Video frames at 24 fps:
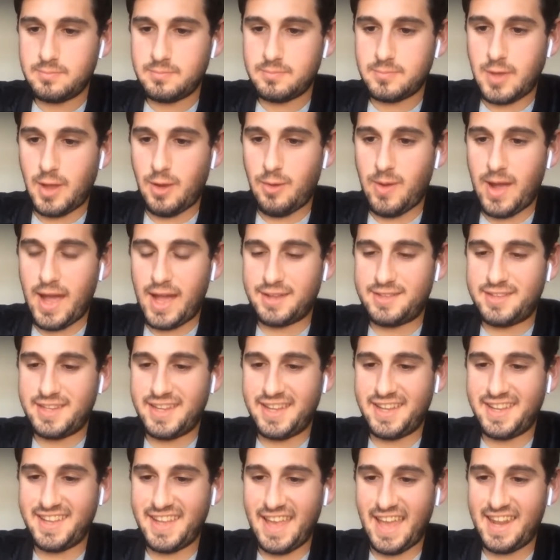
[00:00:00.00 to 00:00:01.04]
Oh wow,
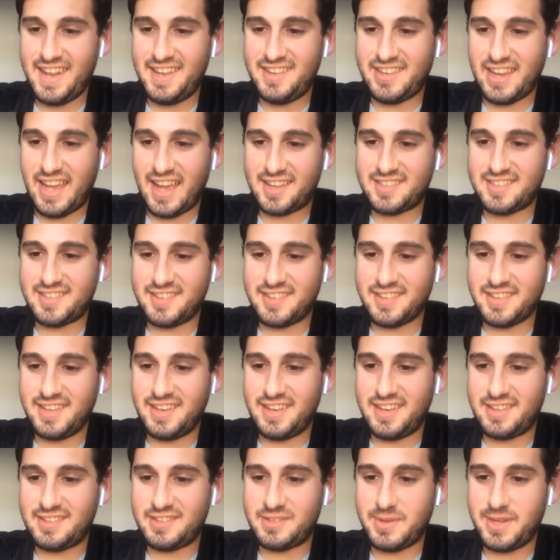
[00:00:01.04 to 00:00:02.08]
Eddie Jackson
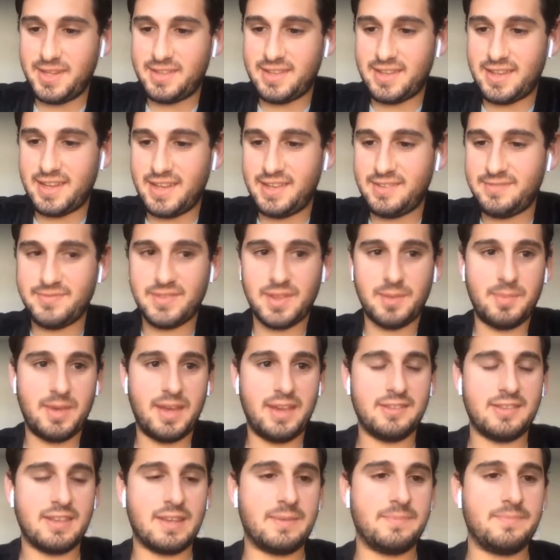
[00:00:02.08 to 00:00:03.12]
deleted his tweet, did he?
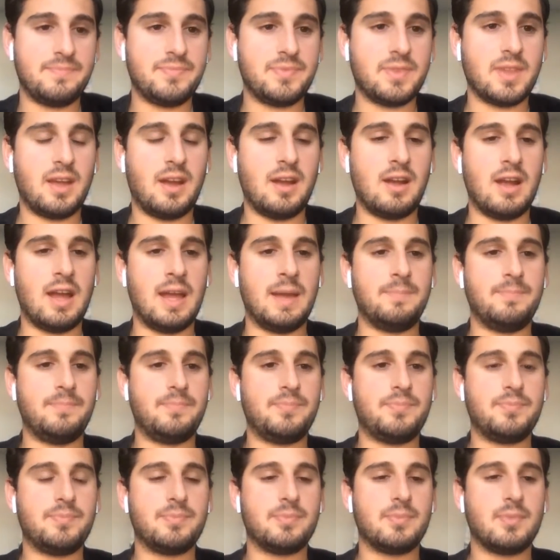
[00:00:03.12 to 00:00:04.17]
Amazing. All right.
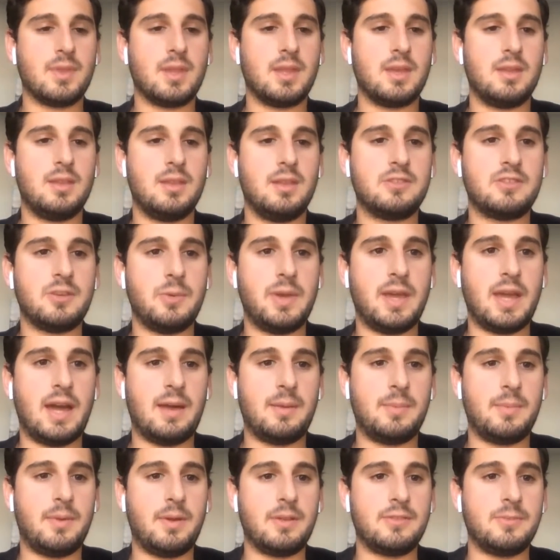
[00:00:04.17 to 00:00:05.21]
Looks like we
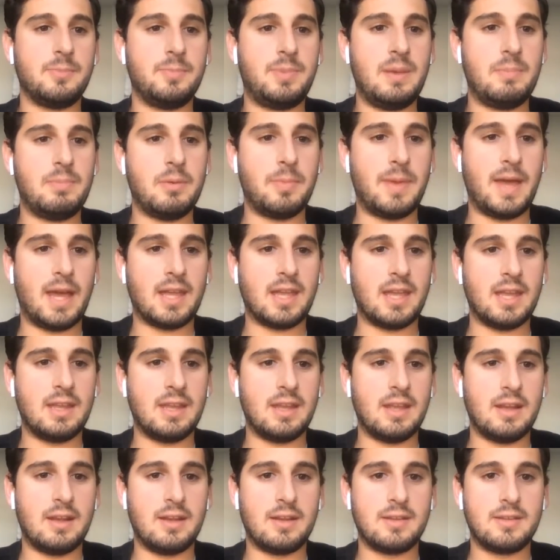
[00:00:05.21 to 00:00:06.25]
got some people back in
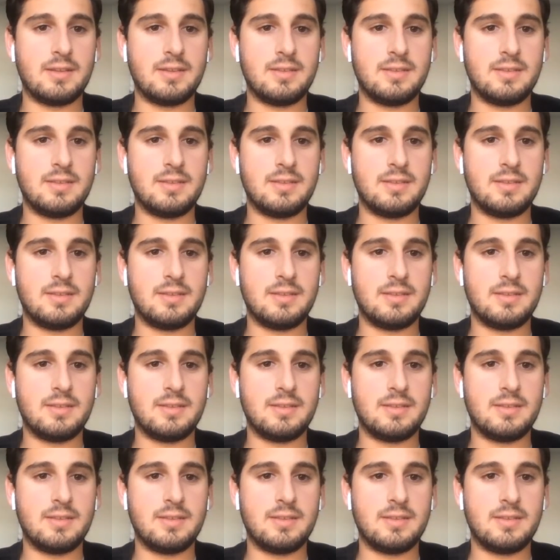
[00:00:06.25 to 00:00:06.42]
here.